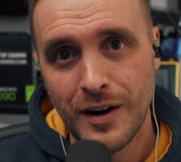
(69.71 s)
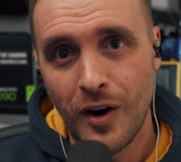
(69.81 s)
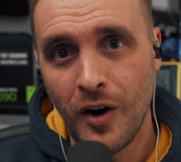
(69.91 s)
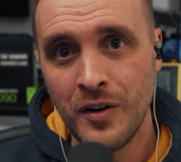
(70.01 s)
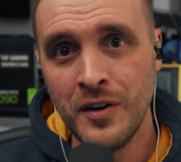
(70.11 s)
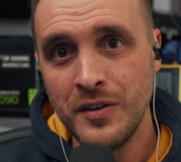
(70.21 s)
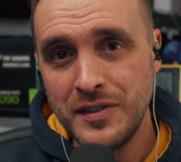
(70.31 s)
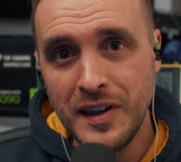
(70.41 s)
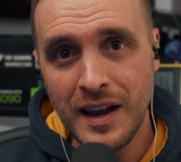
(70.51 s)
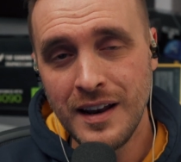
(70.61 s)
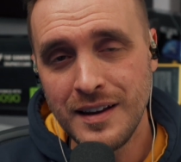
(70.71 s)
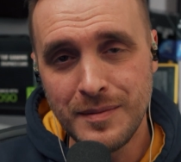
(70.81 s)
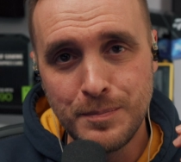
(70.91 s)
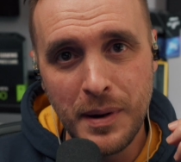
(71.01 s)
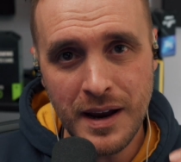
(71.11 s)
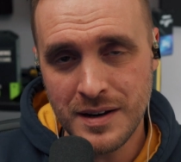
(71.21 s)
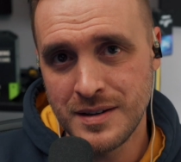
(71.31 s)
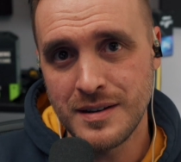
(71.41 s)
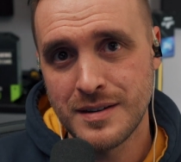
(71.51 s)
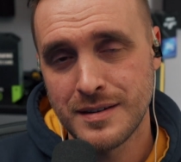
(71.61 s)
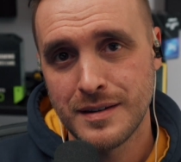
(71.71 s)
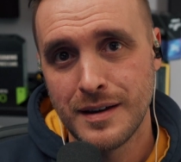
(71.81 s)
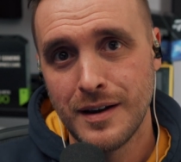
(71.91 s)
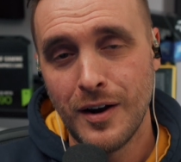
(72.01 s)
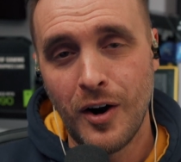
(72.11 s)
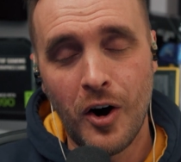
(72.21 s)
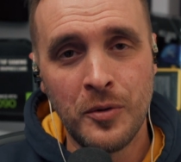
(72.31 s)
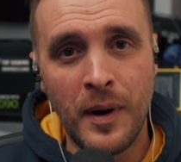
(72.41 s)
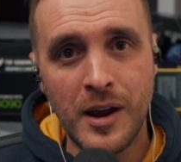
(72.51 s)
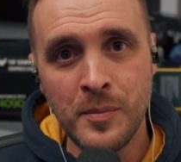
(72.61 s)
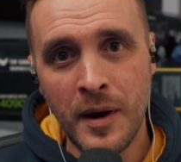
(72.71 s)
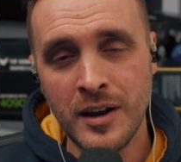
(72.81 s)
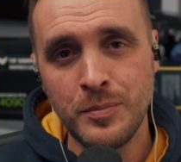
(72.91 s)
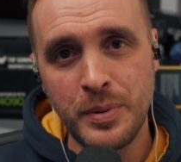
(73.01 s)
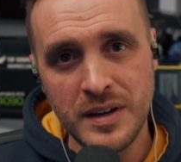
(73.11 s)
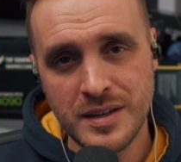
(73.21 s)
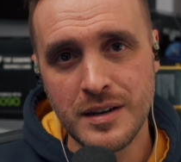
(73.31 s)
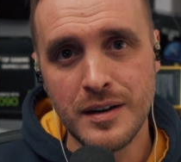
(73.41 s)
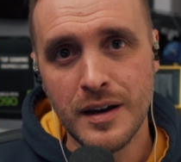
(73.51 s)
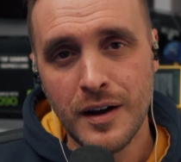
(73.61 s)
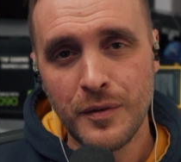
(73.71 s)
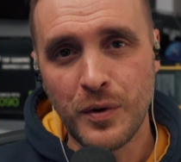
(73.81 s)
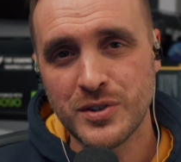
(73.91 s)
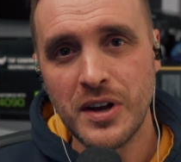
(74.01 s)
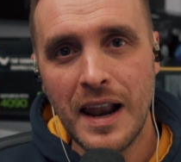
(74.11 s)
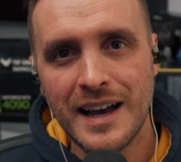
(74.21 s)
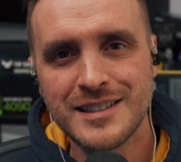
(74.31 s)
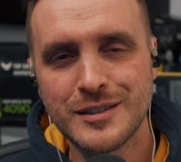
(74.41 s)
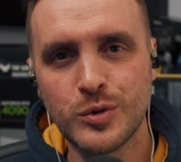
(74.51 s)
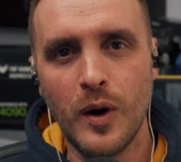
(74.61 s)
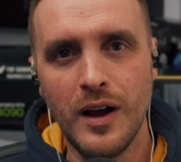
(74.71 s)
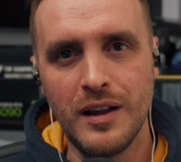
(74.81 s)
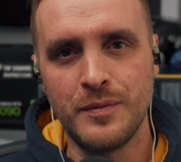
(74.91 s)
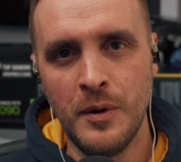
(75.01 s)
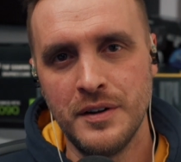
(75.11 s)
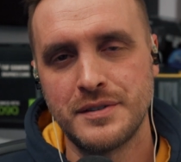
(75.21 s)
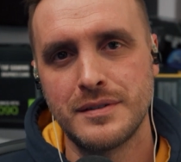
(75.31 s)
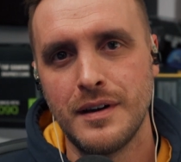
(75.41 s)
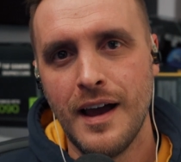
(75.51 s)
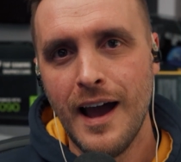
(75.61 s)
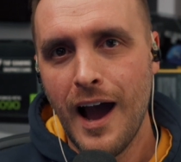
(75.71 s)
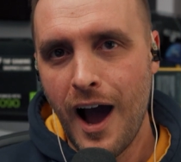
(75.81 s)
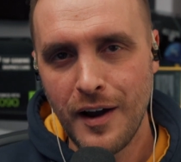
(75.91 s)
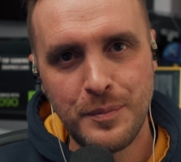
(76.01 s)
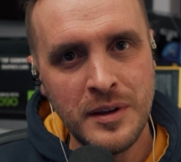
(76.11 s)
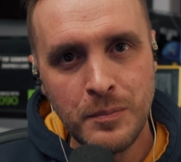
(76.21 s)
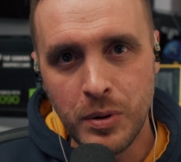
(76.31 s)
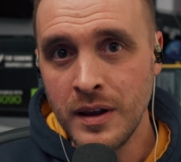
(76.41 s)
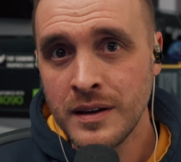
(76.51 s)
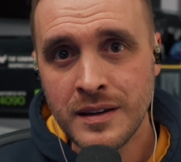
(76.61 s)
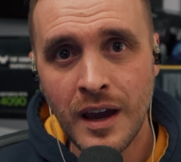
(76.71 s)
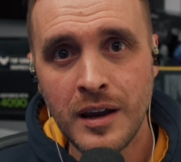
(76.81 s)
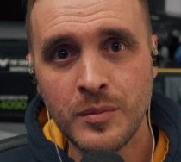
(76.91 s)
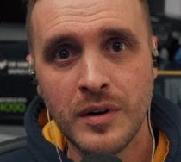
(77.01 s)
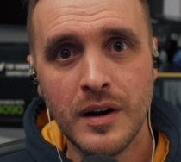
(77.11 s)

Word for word: on a daily basis on my main P C for the last twelve months? I've been playing game,